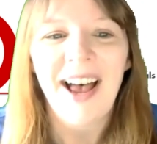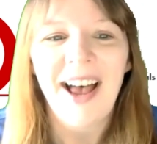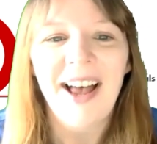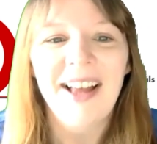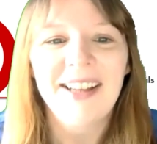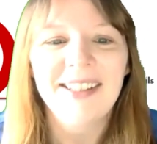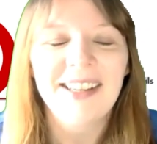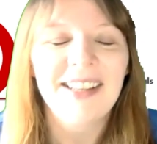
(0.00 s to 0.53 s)

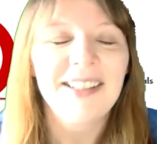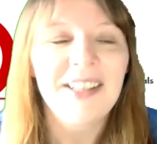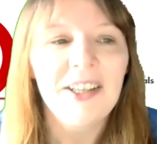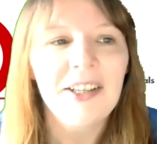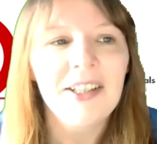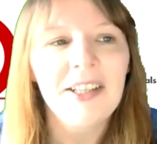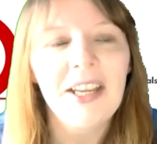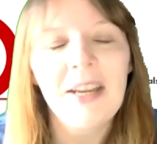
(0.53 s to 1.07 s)
And a
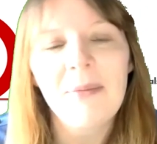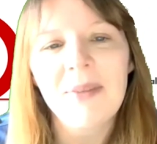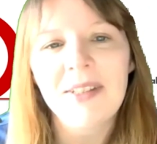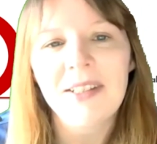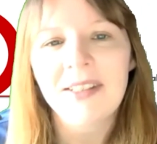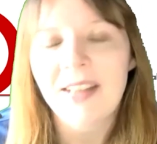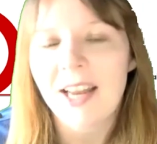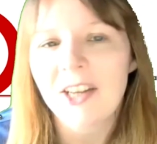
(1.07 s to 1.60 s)
serious game is
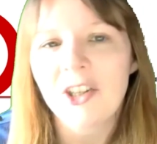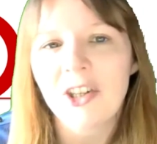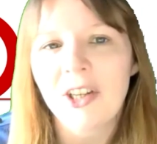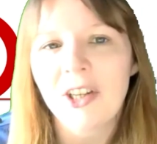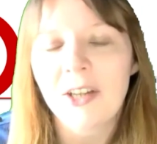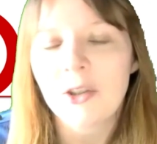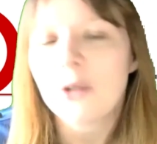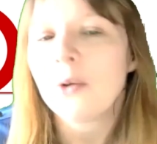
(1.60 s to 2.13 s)
essentially
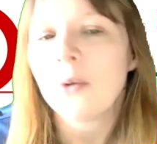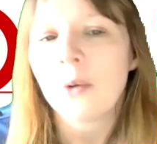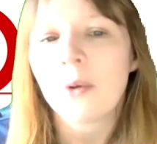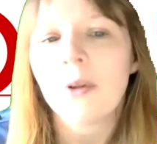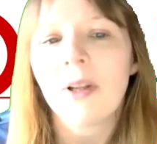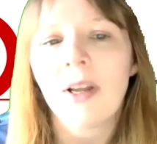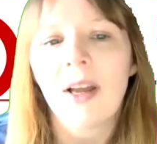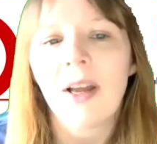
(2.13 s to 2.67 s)
a
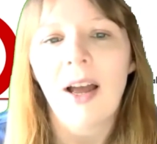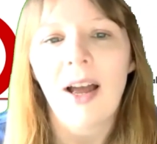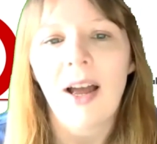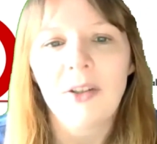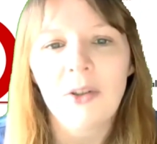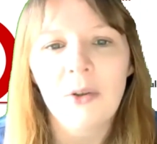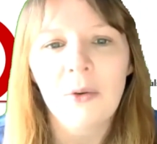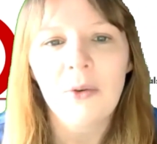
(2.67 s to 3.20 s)
tool
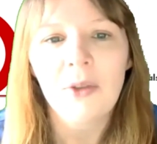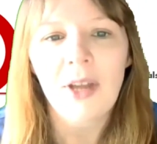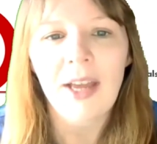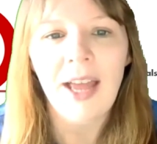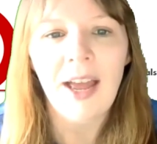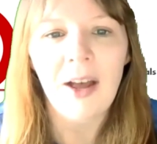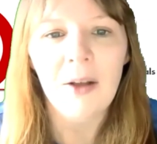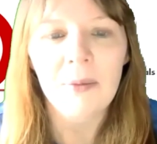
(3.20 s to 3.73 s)
that
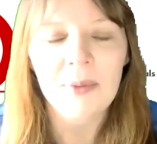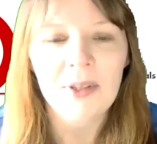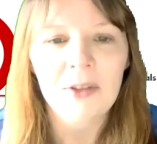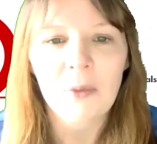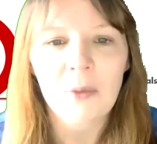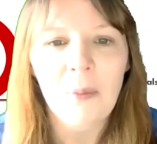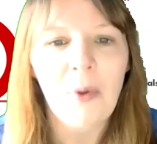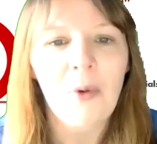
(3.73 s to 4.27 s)
helps and
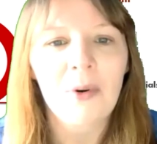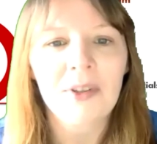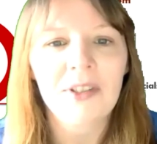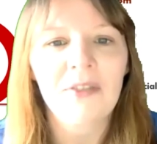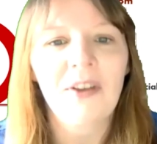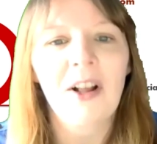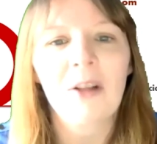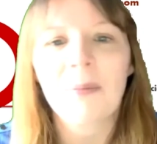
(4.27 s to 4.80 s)
supports
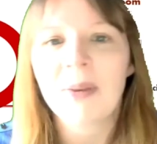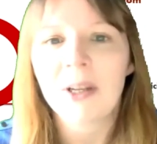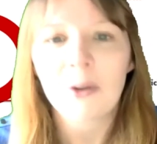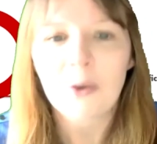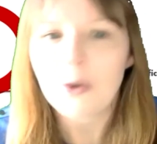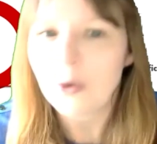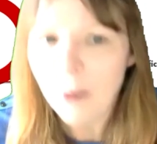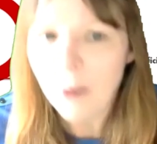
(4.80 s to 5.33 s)
developing
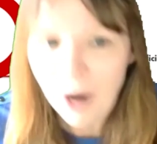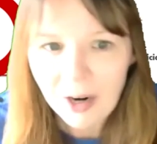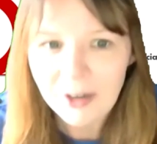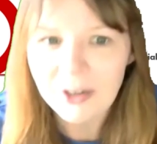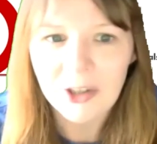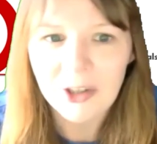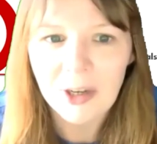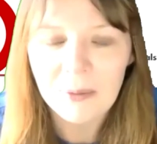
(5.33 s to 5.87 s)
local
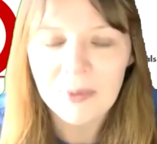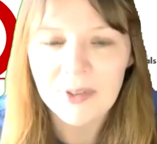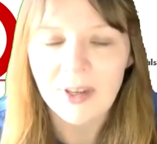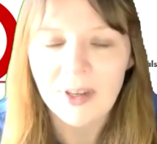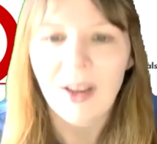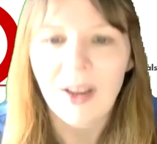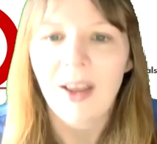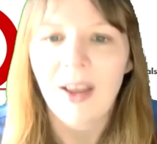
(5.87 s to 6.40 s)
partnerships.
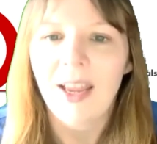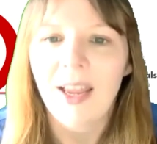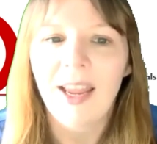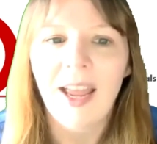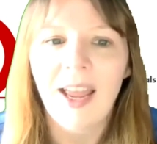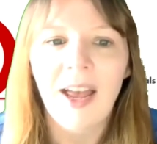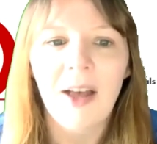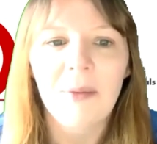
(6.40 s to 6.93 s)
It
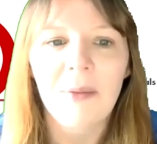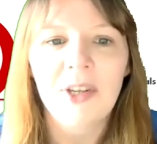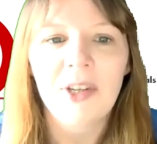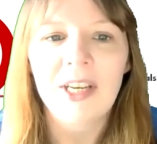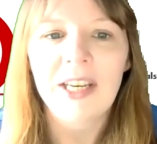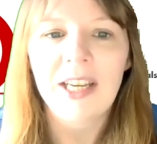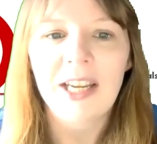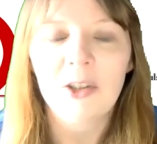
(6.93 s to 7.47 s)
helps to
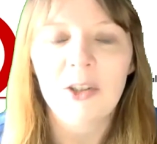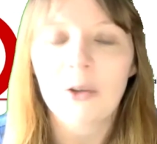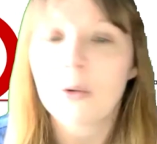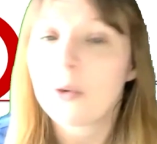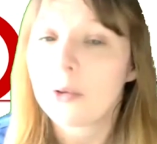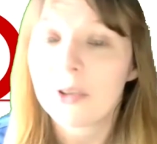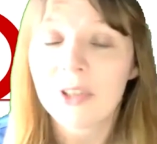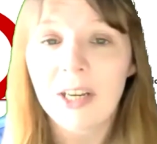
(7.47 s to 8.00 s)
engage
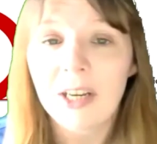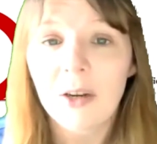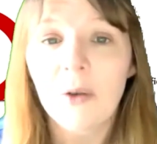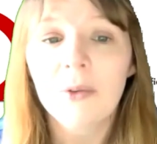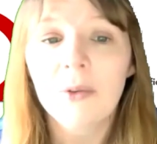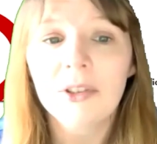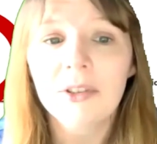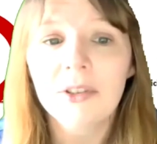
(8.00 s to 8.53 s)
local
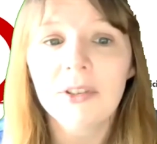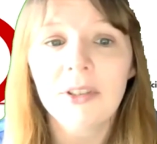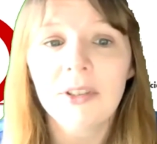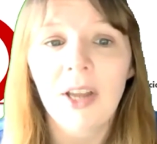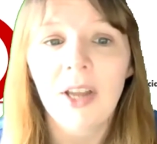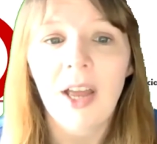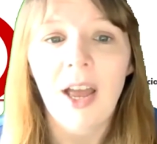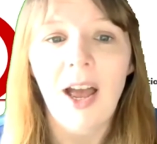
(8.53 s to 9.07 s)
stakeholders
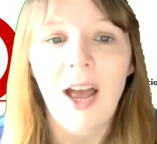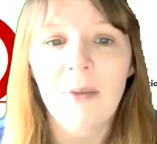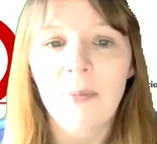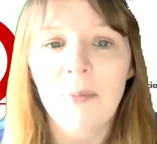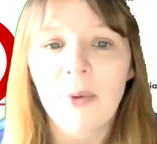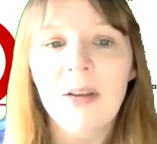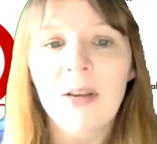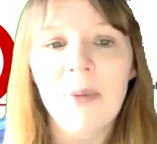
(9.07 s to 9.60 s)
and
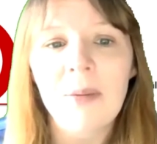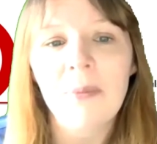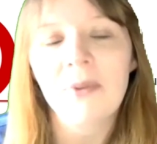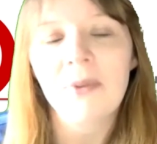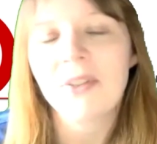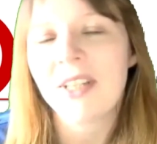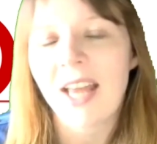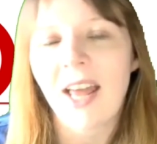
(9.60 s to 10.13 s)
bring people
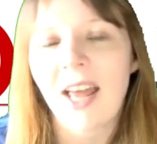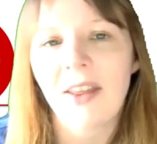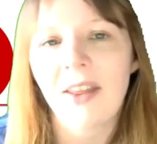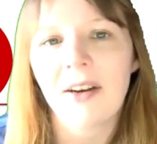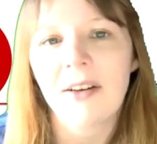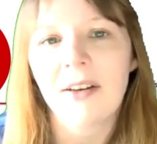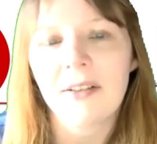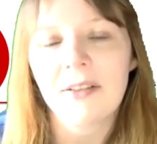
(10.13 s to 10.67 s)

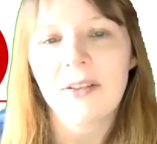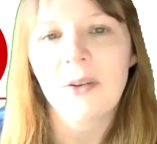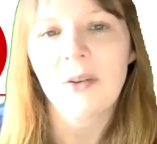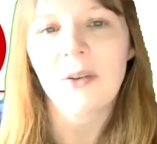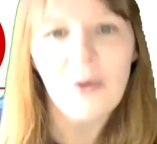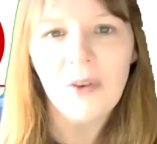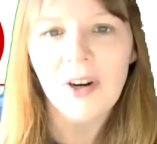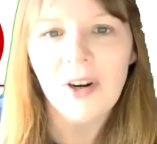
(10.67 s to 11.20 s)
together to
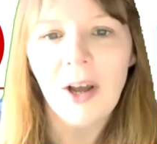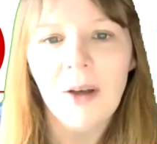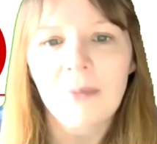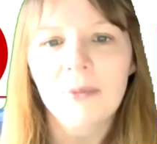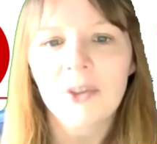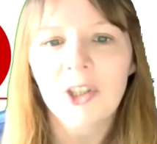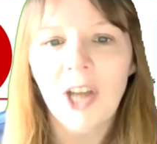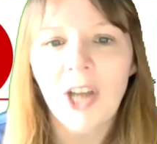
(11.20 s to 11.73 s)

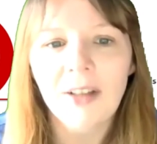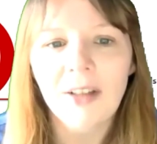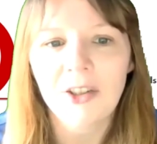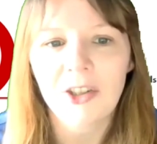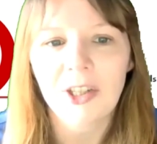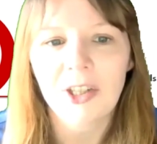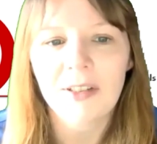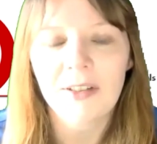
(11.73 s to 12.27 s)
overcome
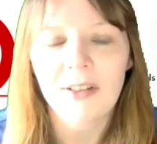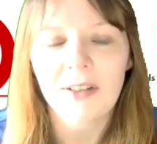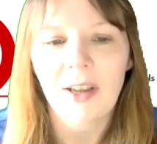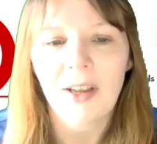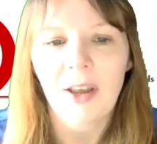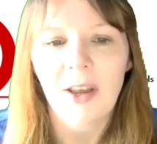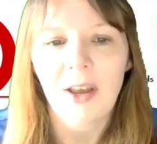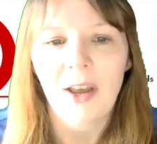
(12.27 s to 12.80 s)
challenges.
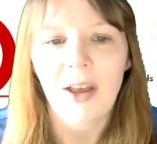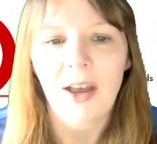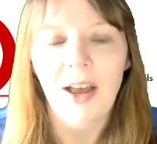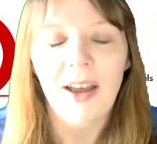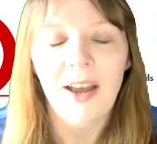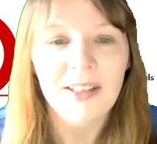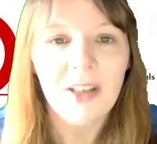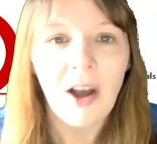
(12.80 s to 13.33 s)

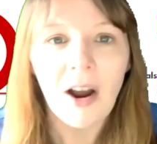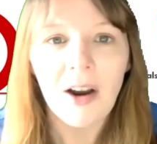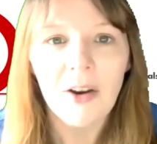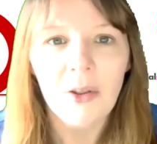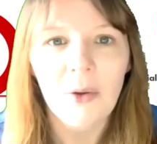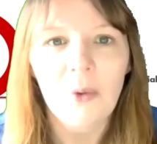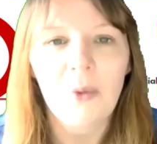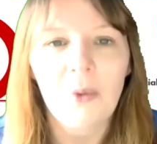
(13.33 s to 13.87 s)
At its
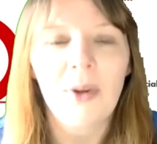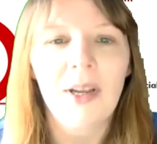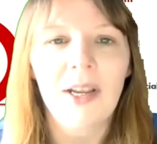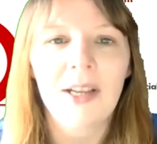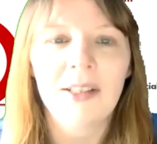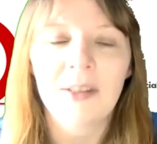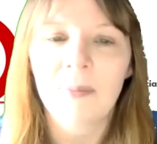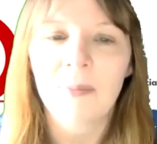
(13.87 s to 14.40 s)
heart, though,
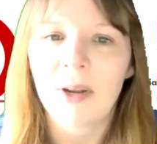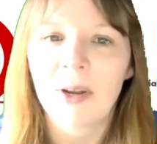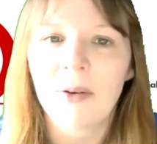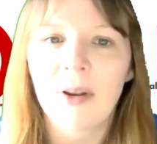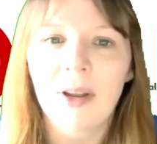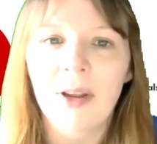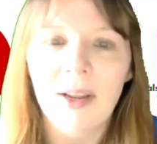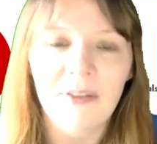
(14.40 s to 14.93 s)
it's about
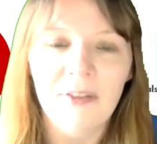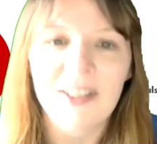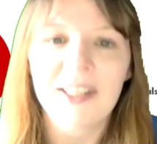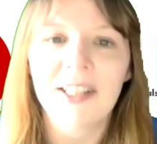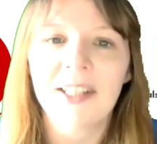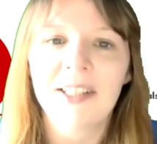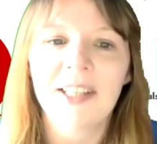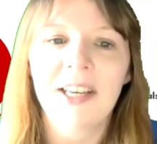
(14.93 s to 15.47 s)

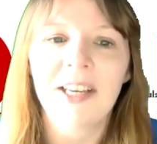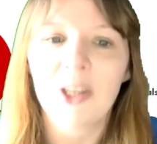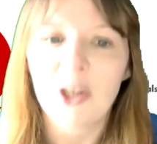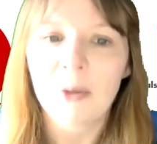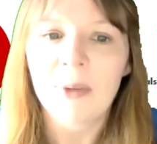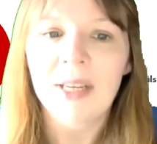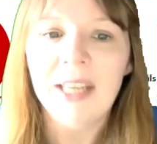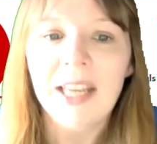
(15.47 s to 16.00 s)
facilitating
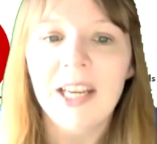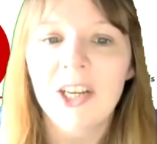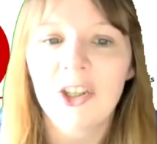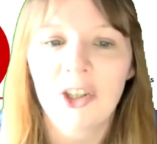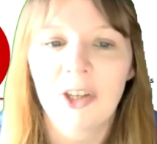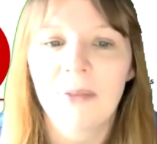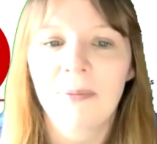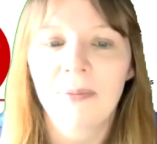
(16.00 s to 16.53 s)

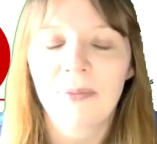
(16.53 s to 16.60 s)
communication,